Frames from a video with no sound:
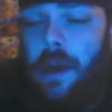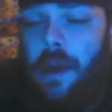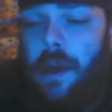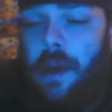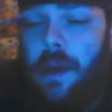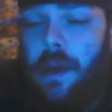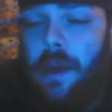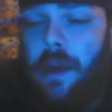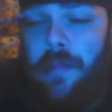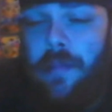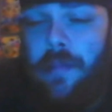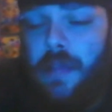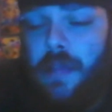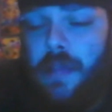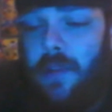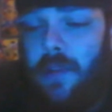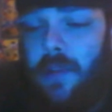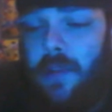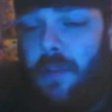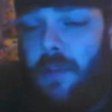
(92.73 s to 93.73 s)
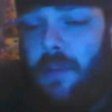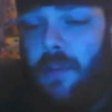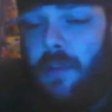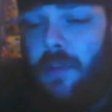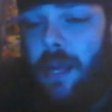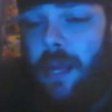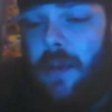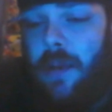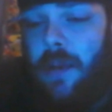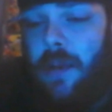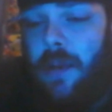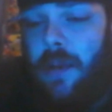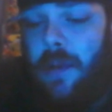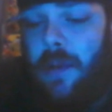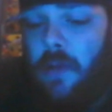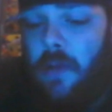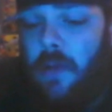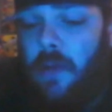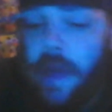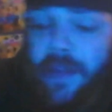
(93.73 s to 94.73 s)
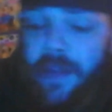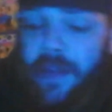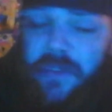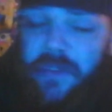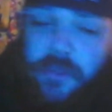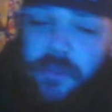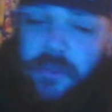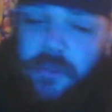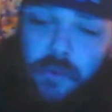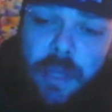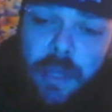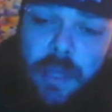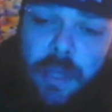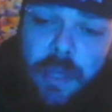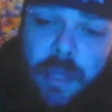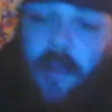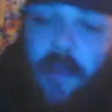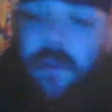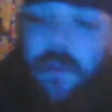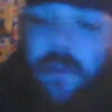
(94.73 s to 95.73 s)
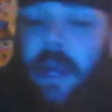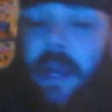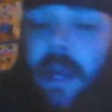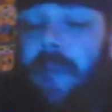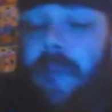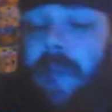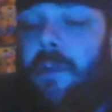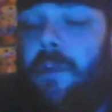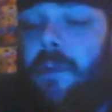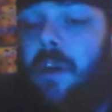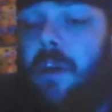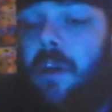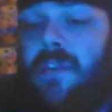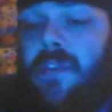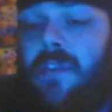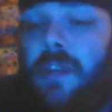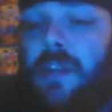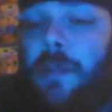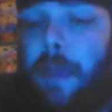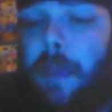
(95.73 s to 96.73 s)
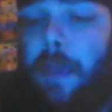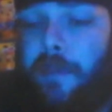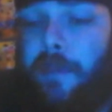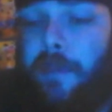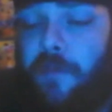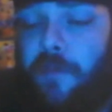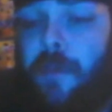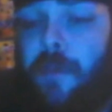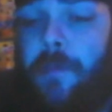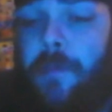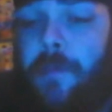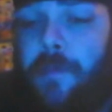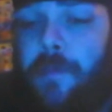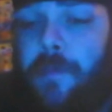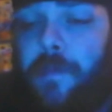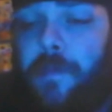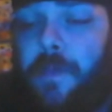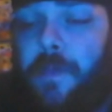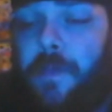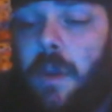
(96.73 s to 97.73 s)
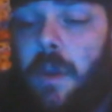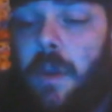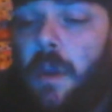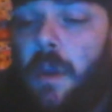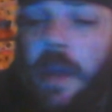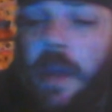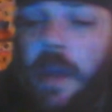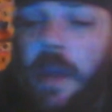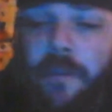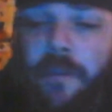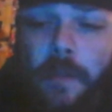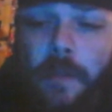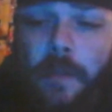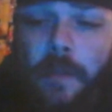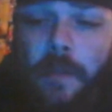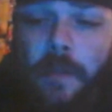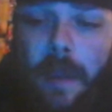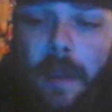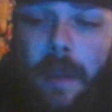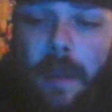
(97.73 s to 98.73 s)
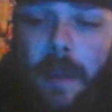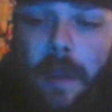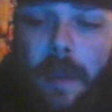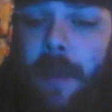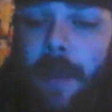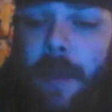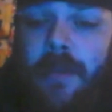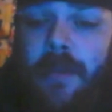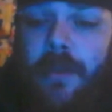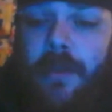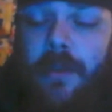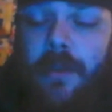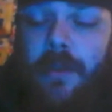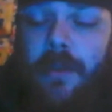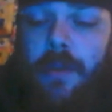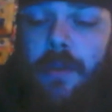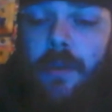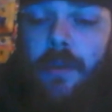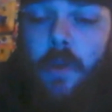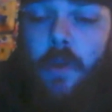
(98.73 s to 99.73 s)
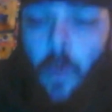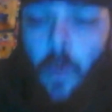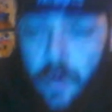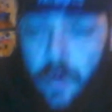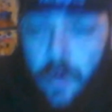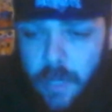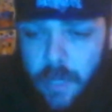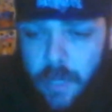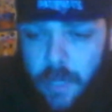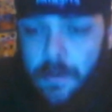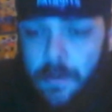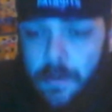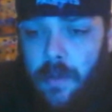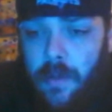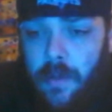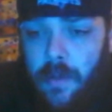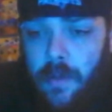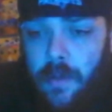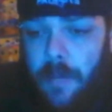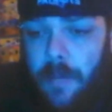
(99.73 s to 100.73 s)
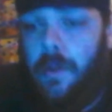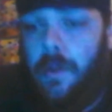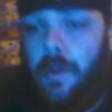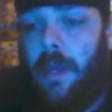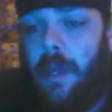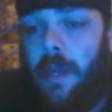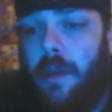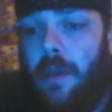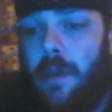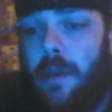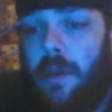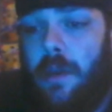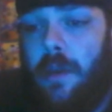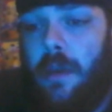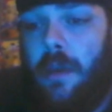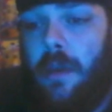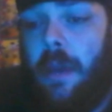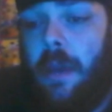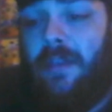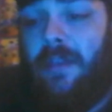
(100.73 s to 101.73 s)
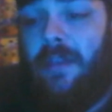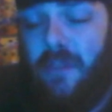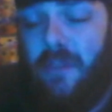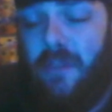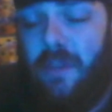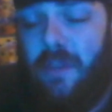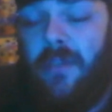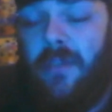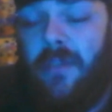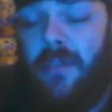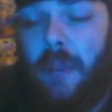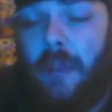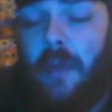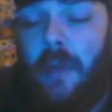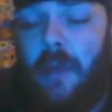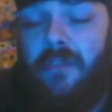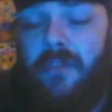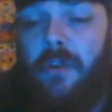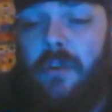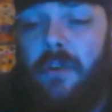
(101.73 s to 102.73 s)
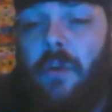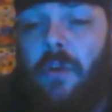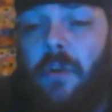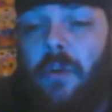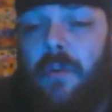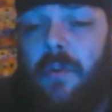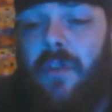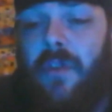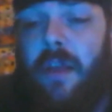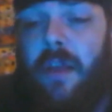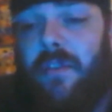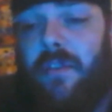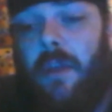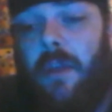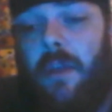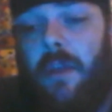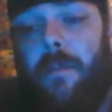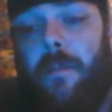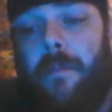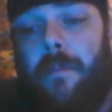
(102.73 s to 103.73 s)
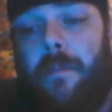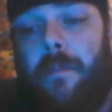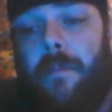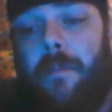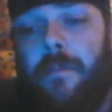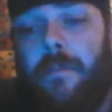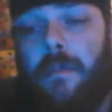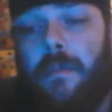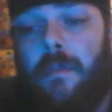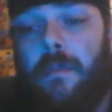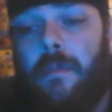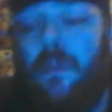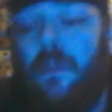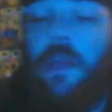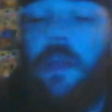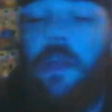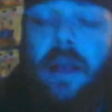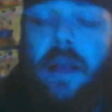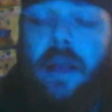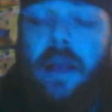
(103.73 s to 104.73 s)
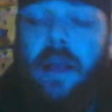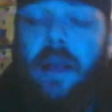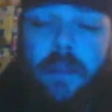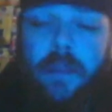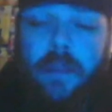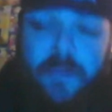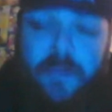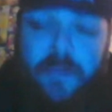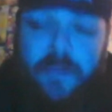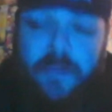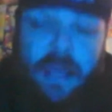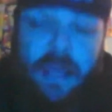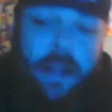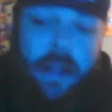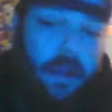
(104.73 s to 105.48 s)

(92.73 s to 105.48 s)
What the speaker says: I'm telling you right now, in the last 3 years, I have not seen a pay-per-view from Impact or WWE as good as Power Struggle was last night. Well, not last night, but Saturday.